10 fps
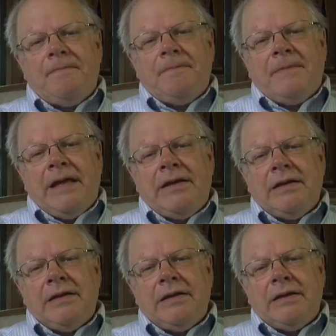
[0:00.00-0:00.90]

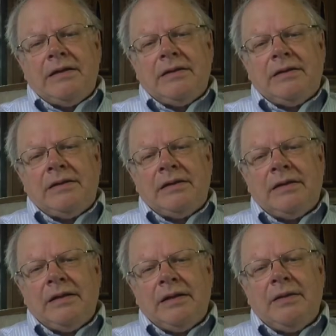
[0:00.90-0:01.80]
It
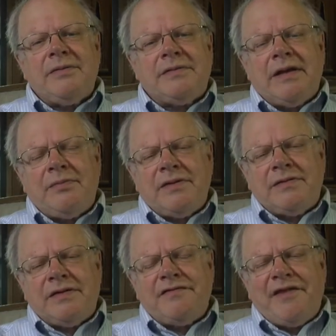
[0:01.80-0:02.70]

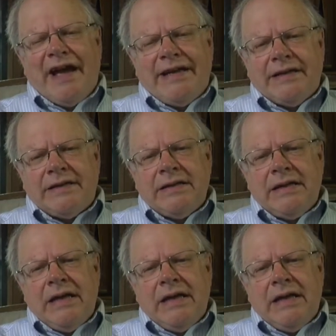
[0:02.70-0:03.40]
was divided.